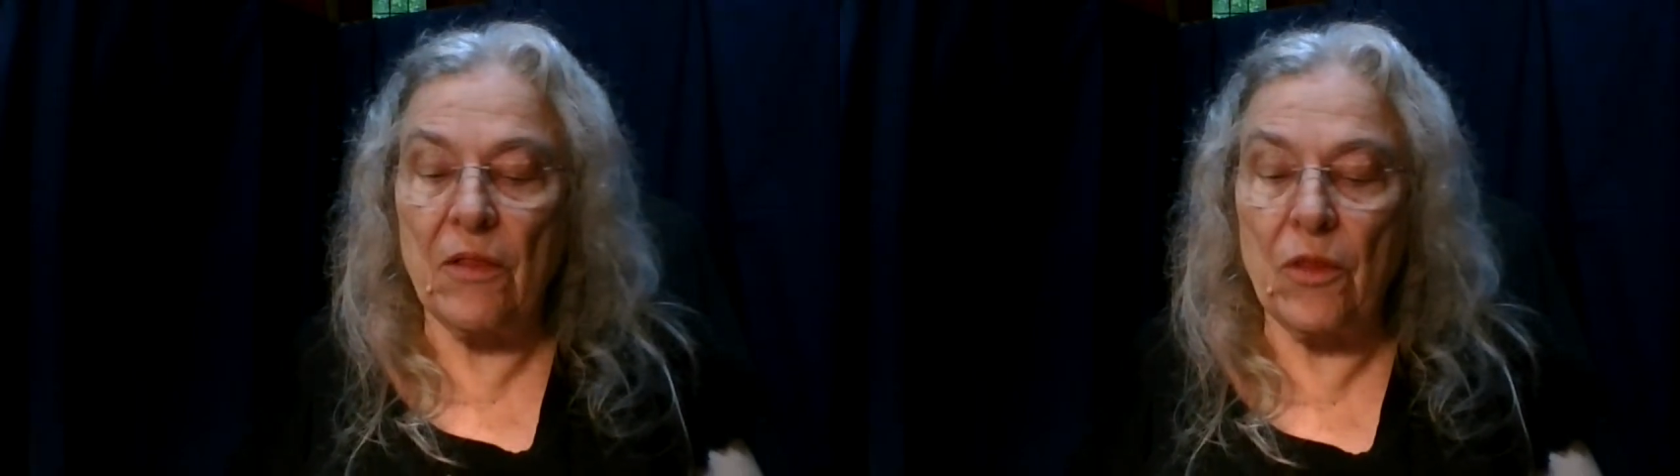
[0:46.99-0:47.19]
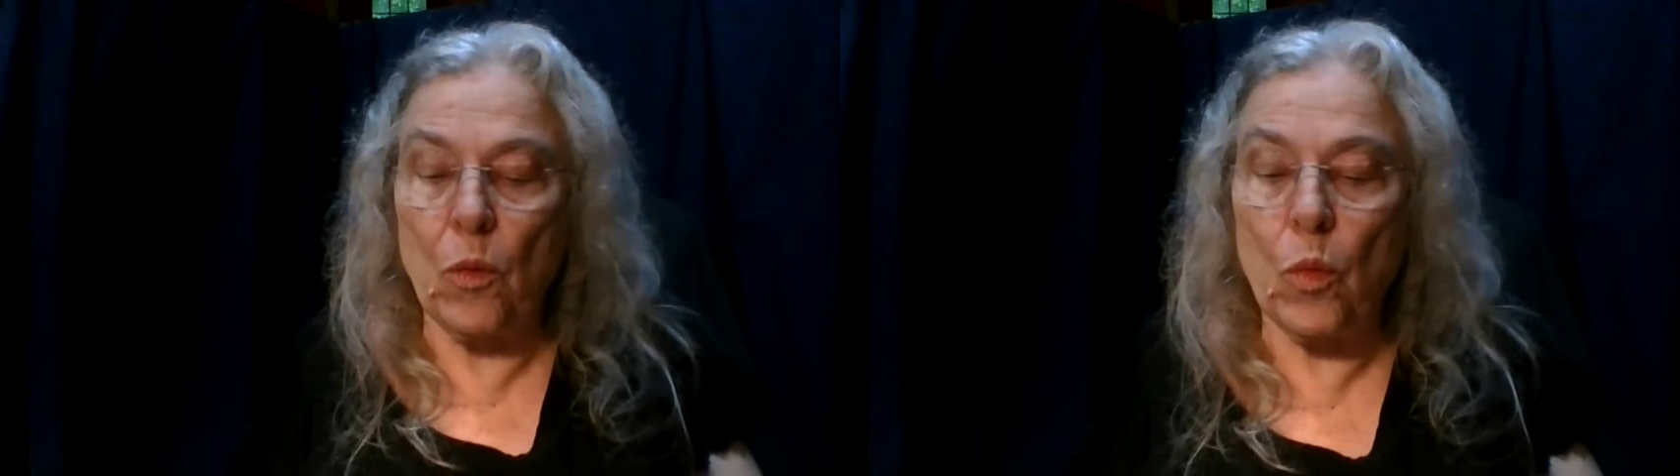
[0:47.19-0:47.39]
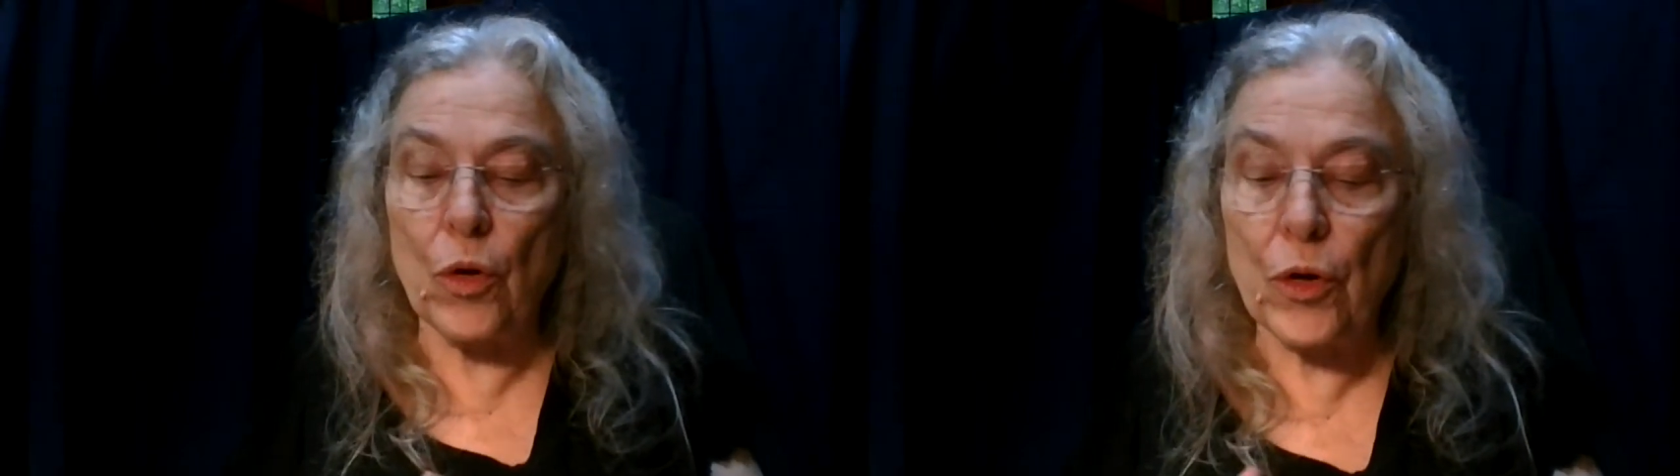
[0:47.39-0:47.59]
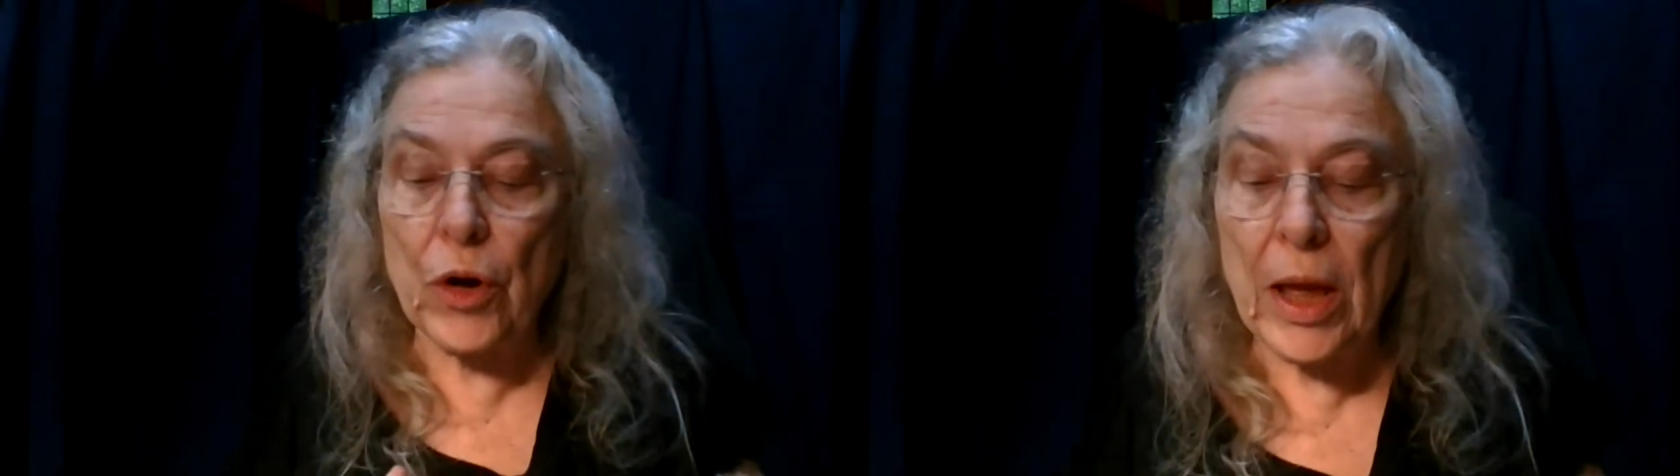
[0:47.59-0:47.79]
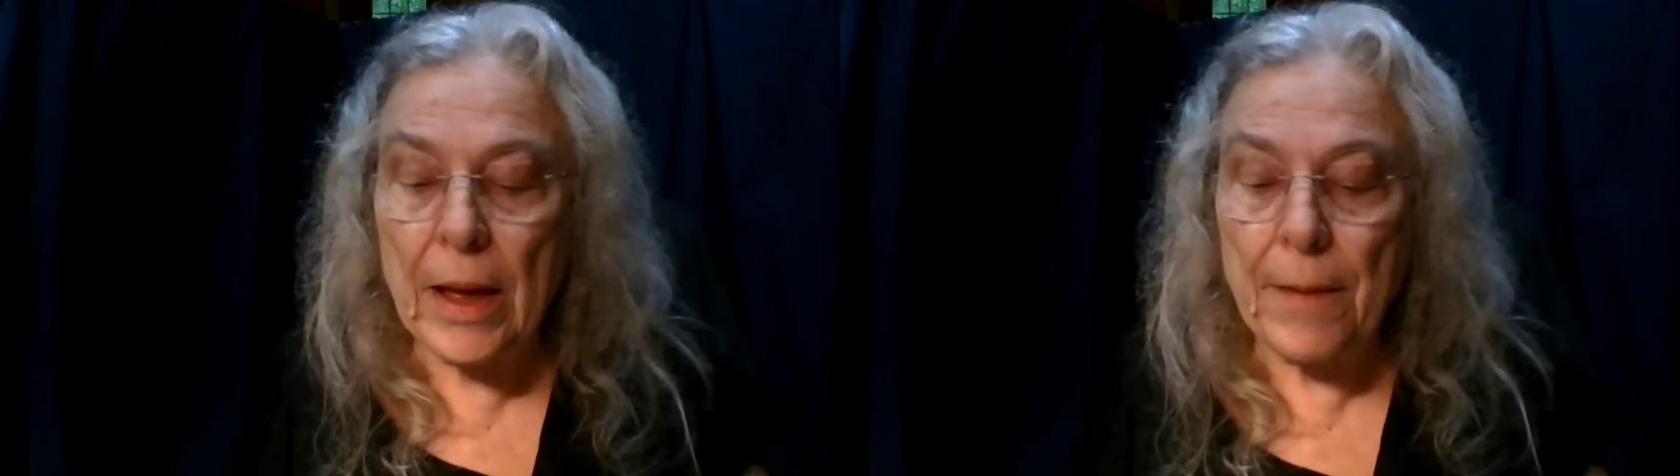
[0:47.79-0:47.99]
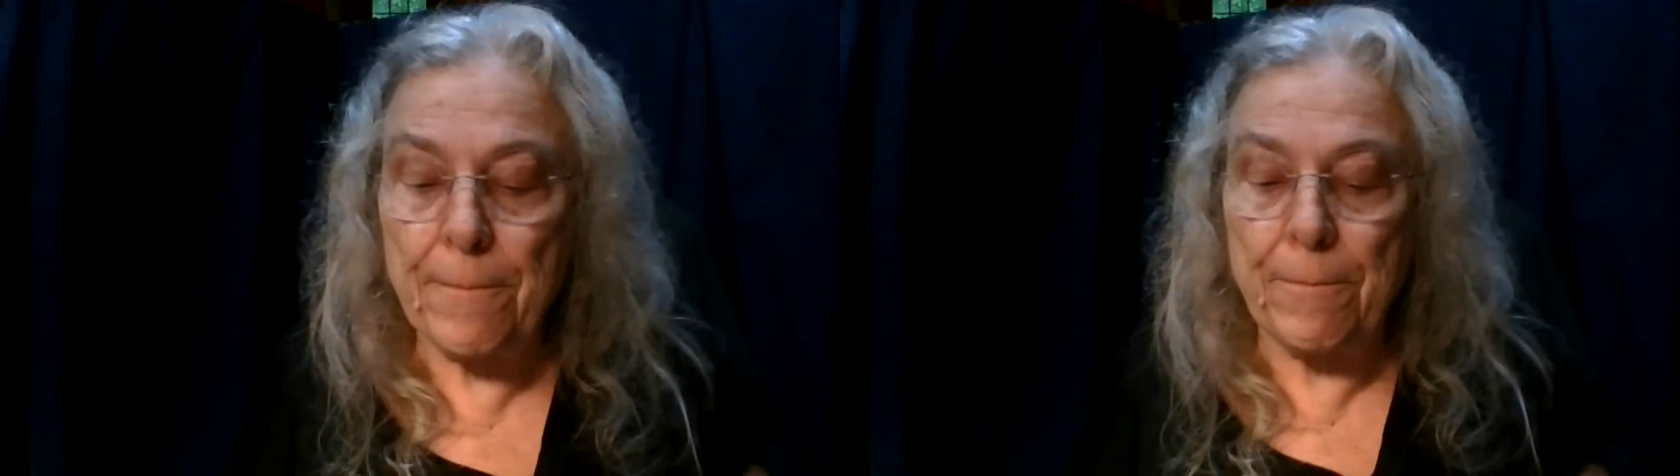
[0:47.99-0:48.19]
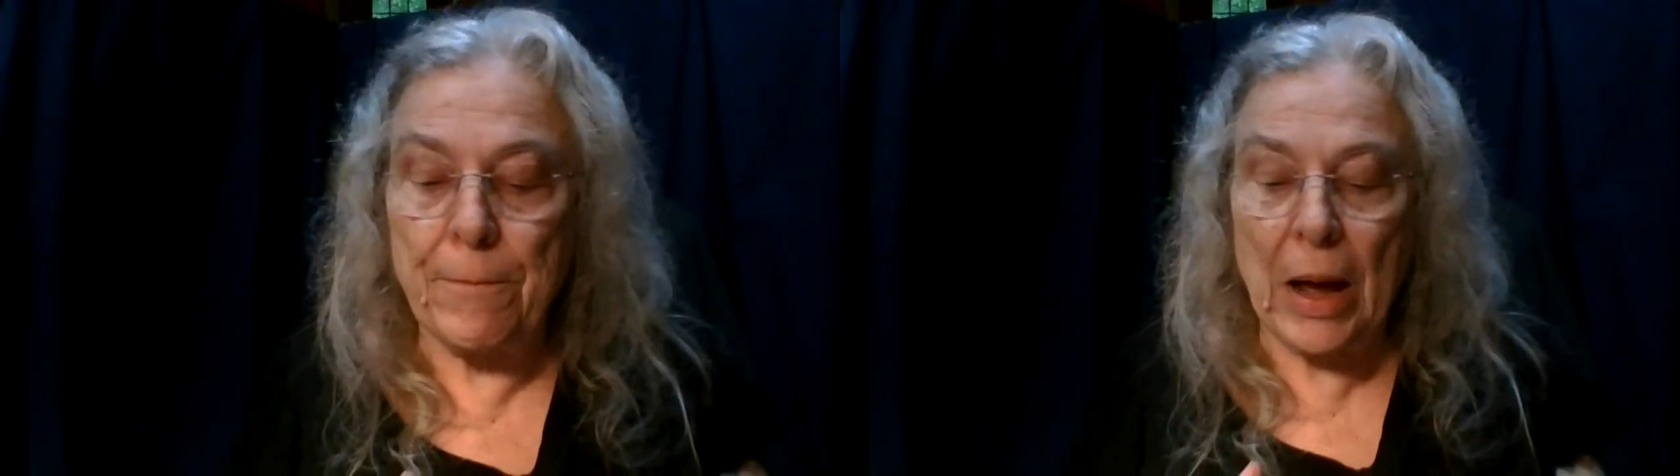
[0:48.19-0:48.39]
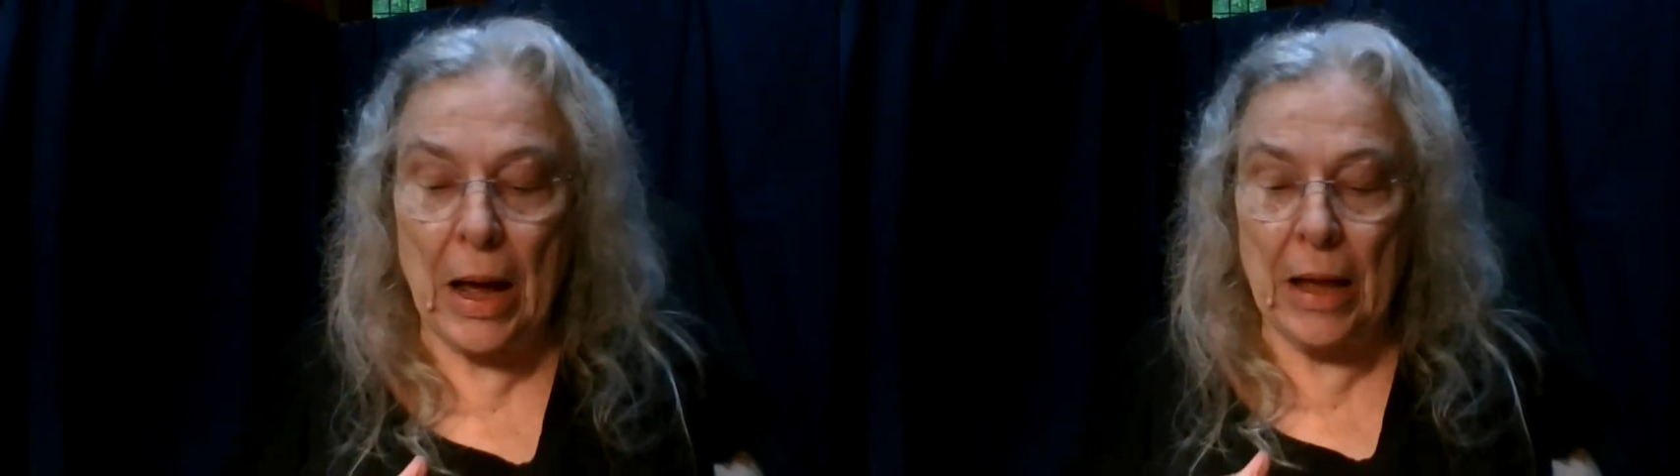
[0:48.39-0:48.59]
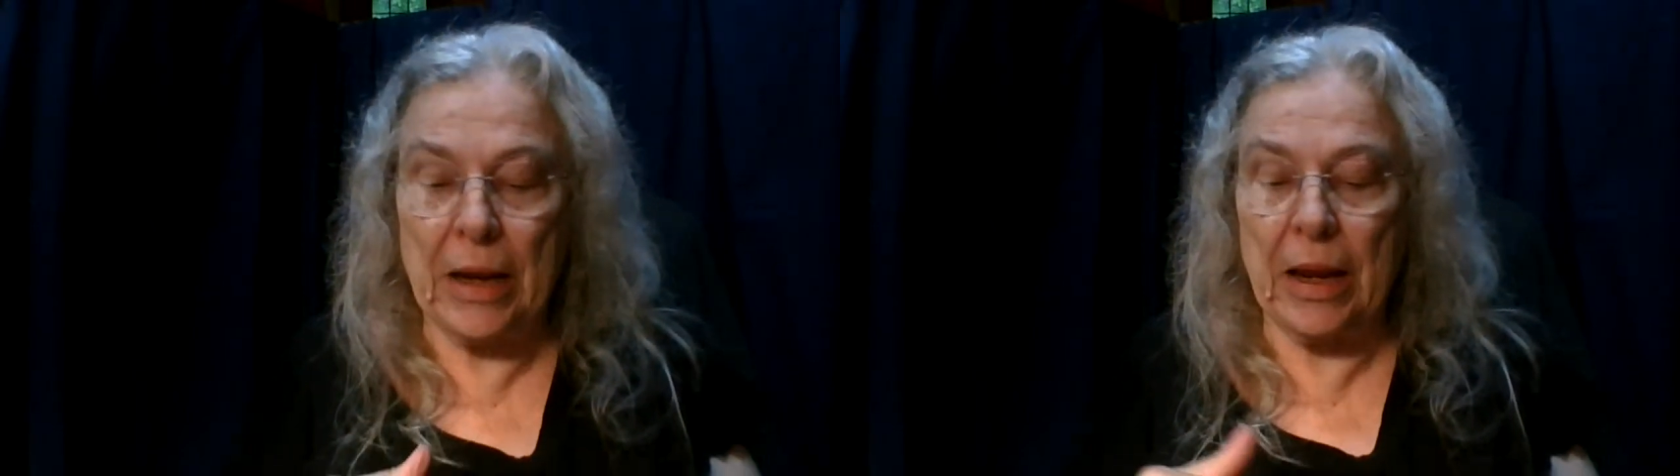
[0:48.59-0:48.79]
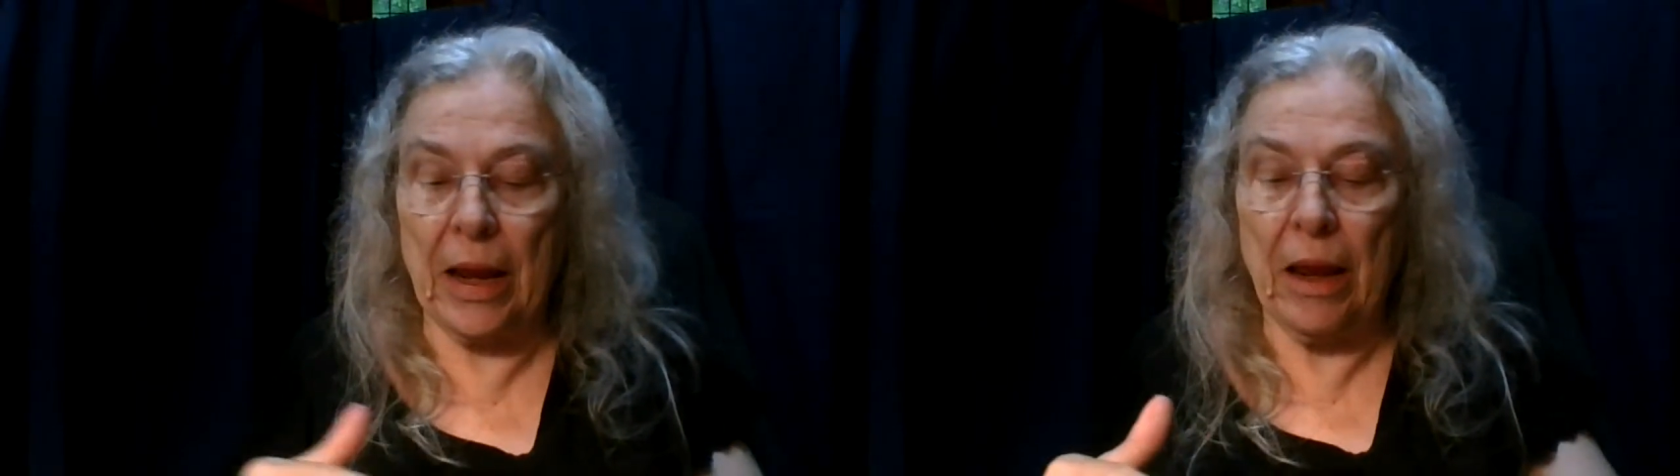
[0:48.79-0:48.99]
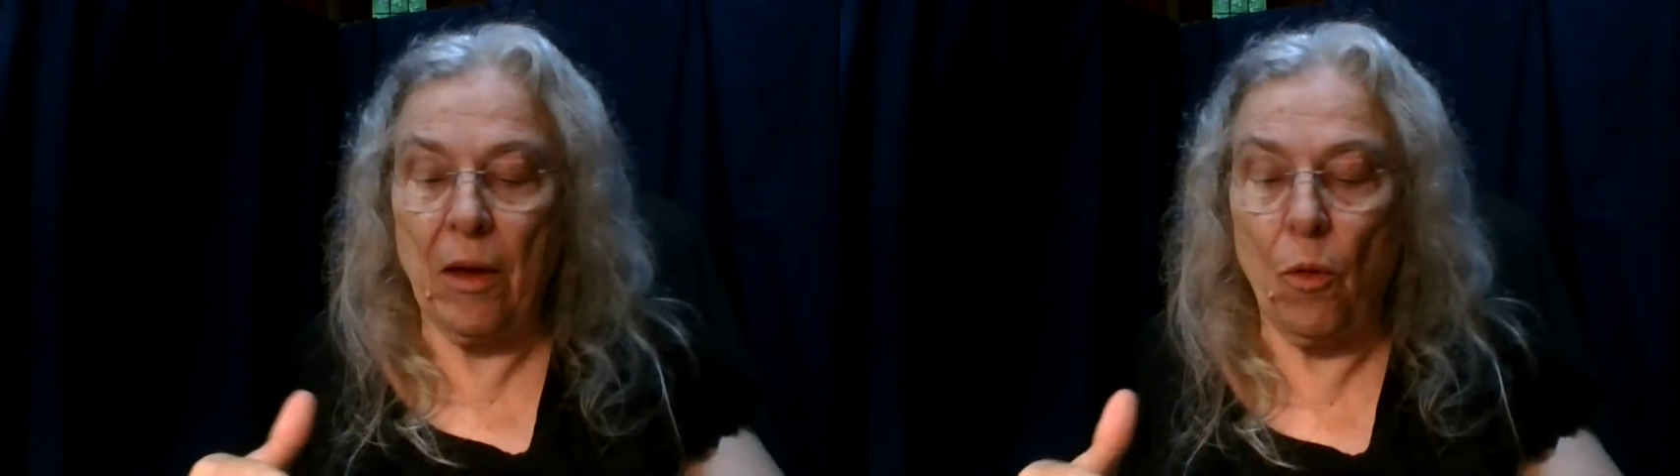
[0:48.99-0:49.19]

the word body